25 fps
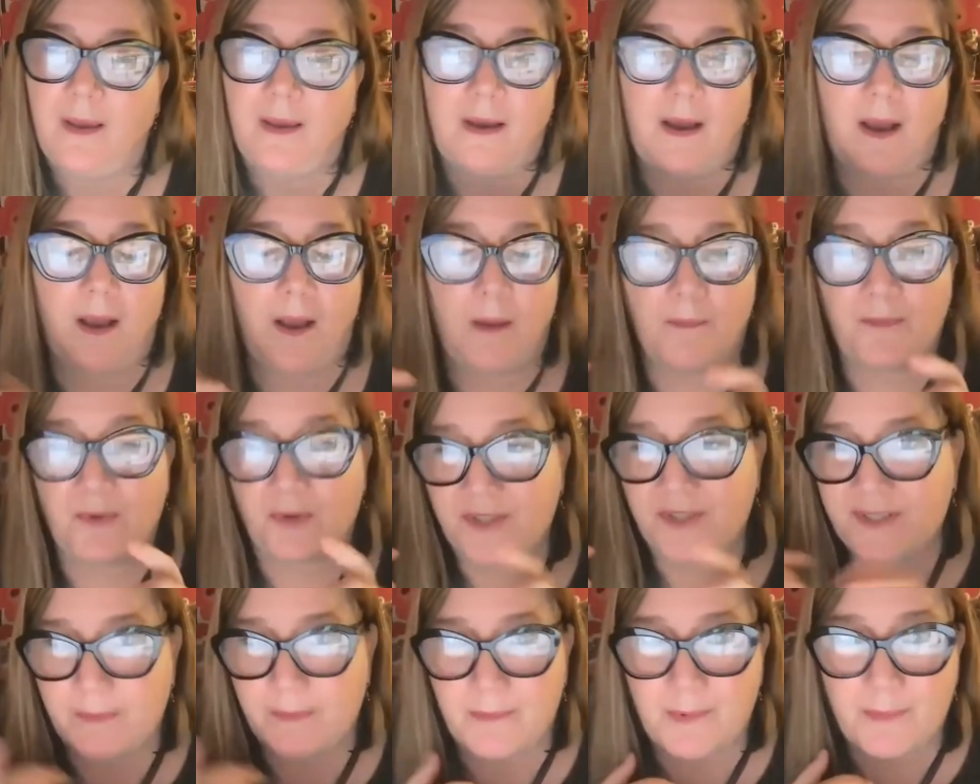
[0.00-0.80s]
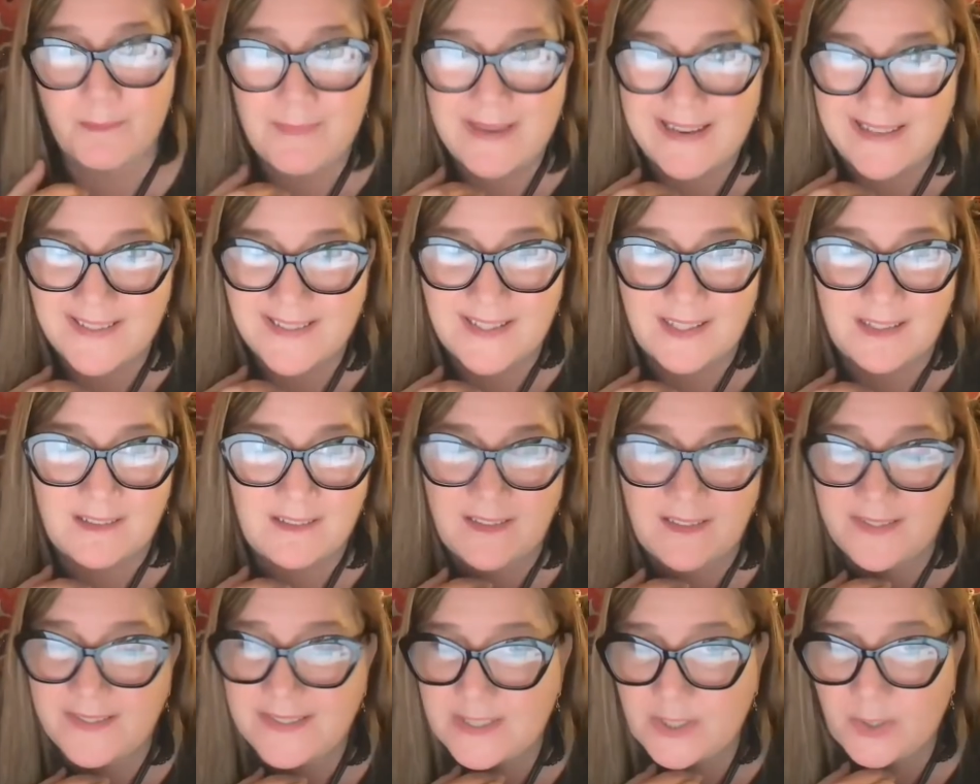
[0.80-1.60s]
There's some amazing
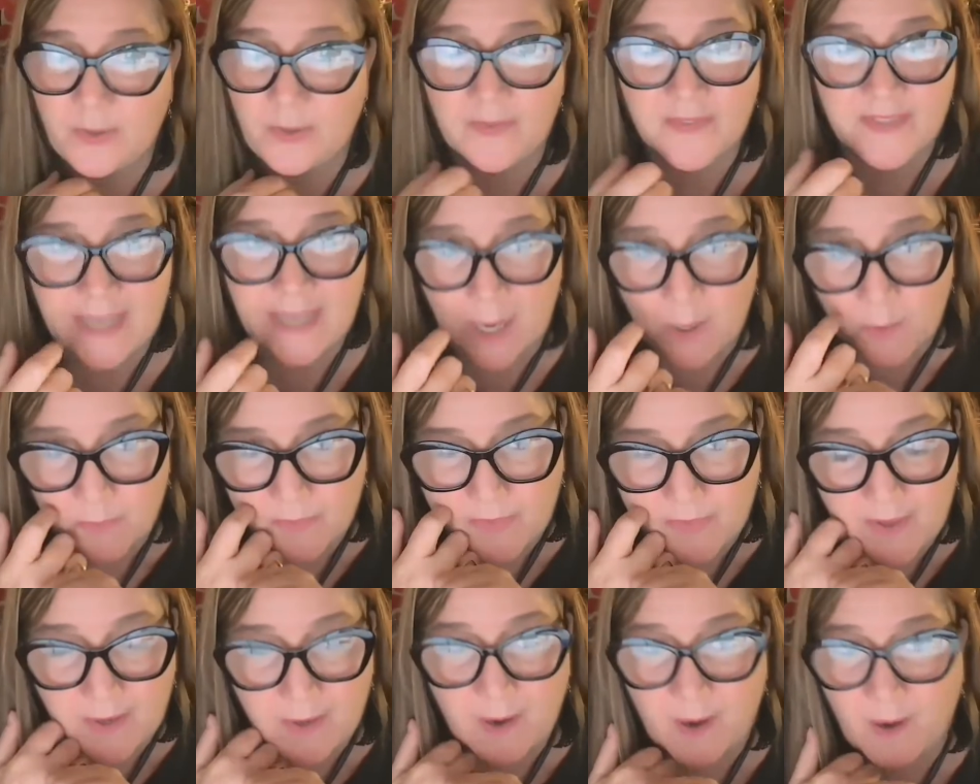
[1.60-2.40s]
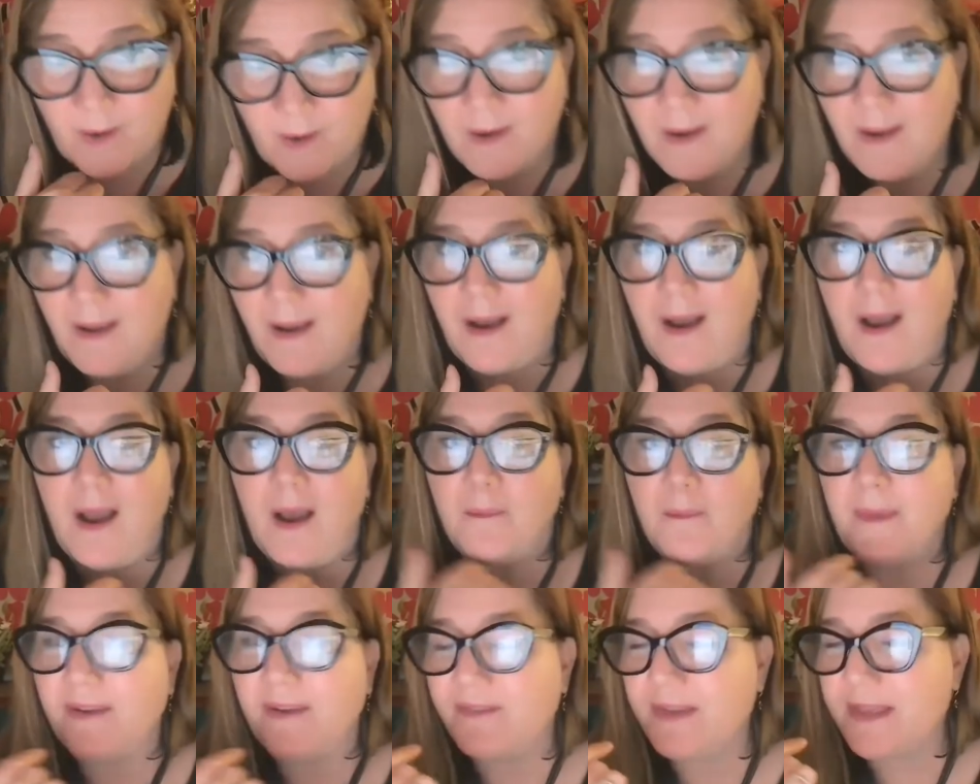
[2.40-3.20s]
listservs out there,
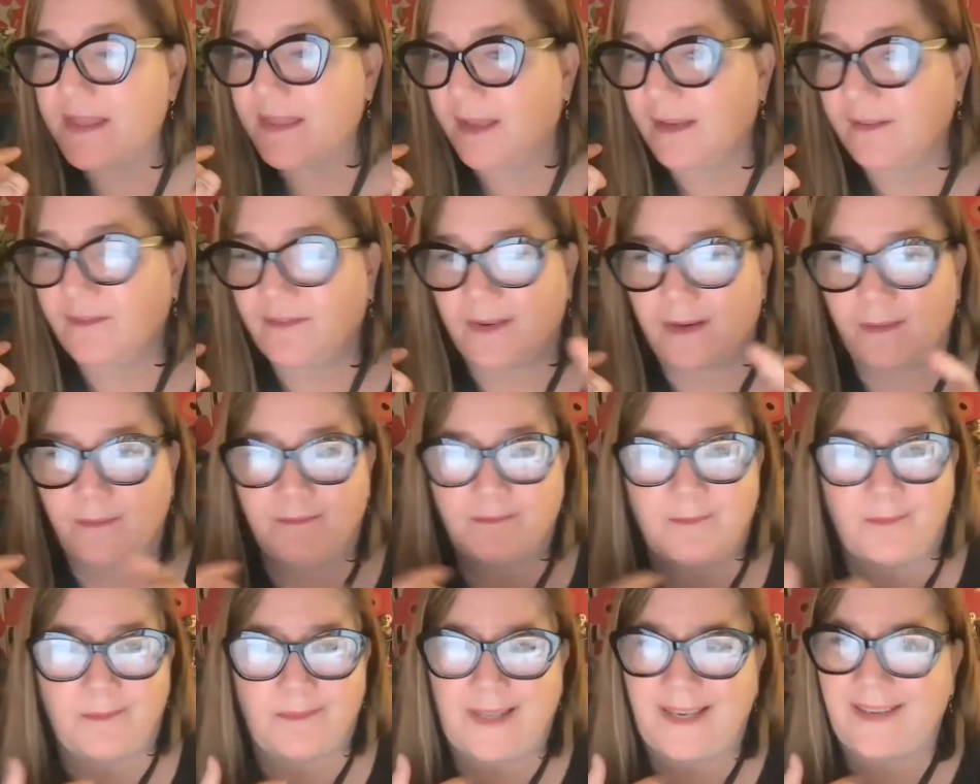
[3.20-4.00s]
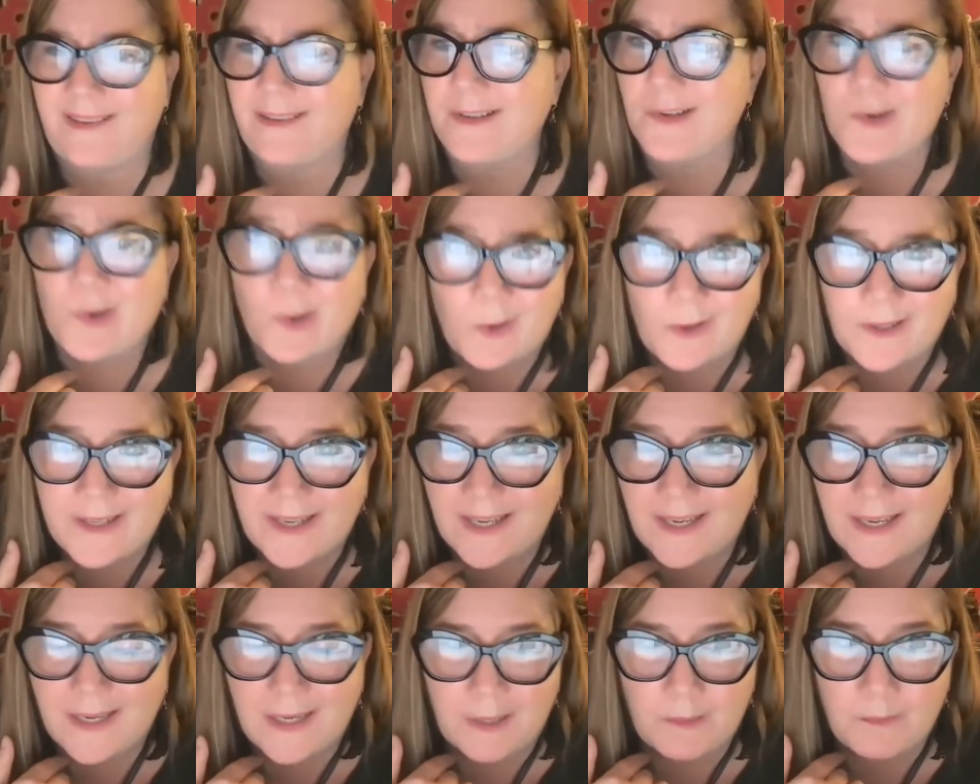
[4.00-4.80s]
everything from like
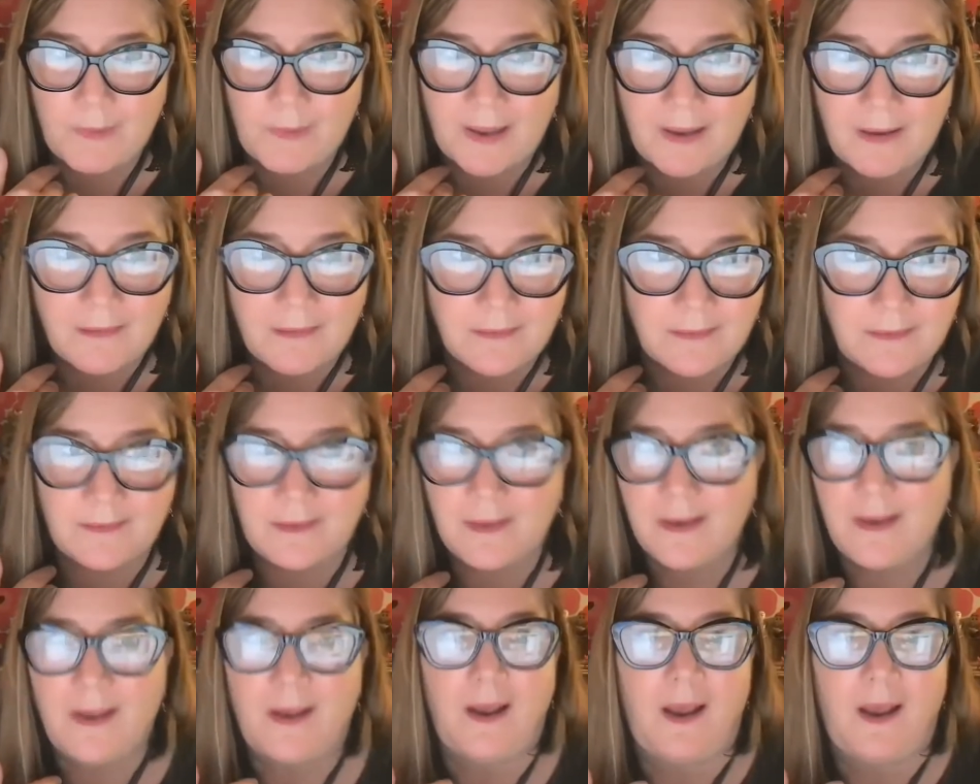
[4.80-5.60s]
nerdy emails,